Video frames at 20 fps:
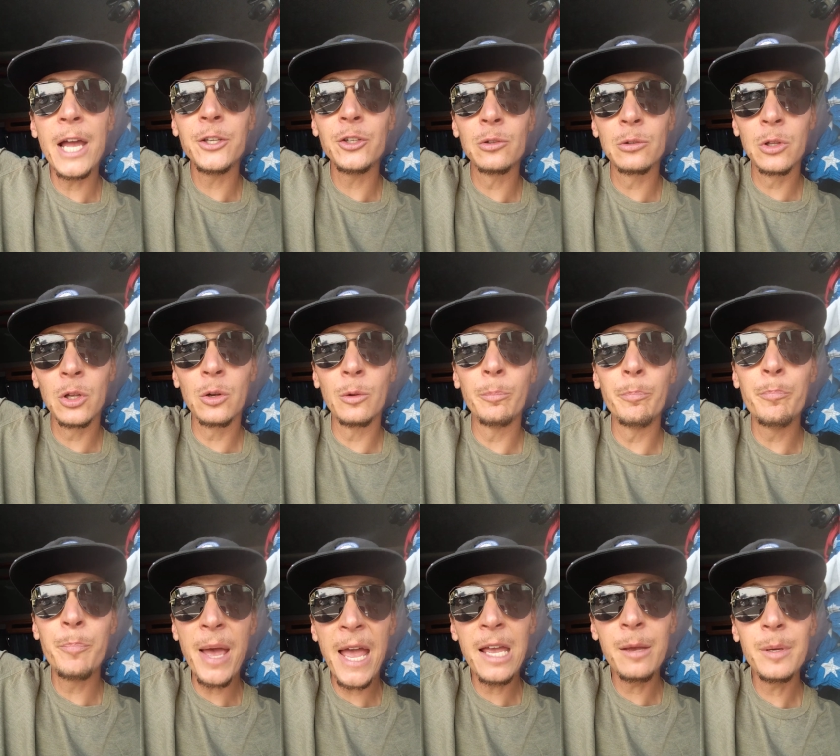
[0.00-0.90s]
and your little
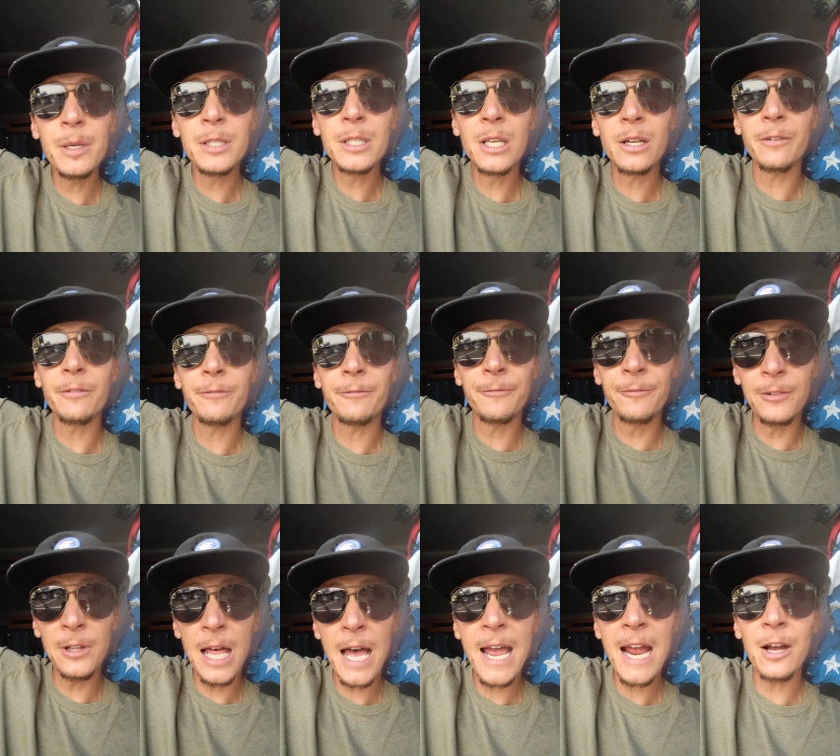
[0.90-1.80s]
baby's gonna
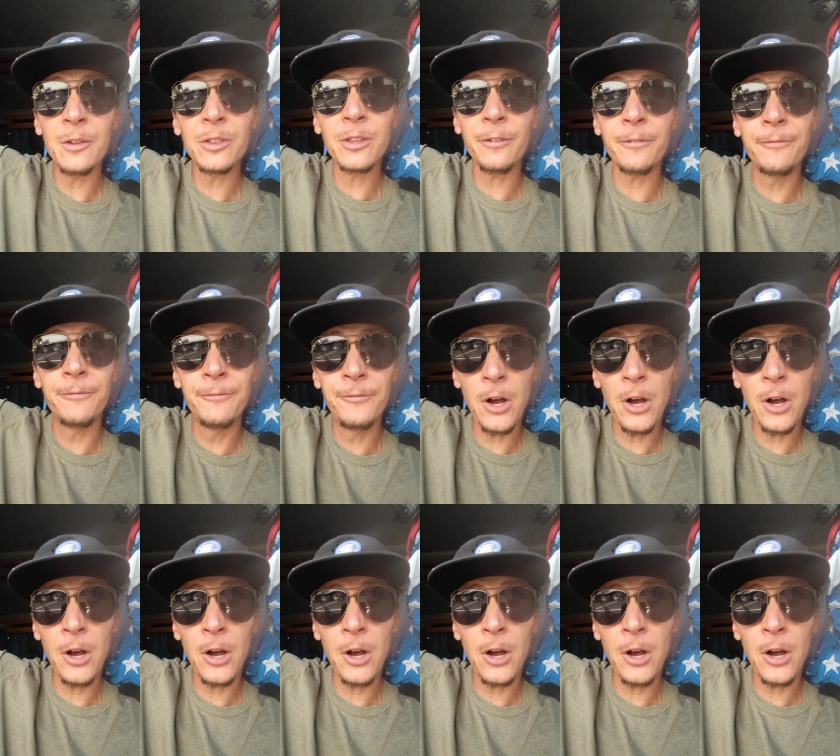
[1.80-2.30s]
fly out the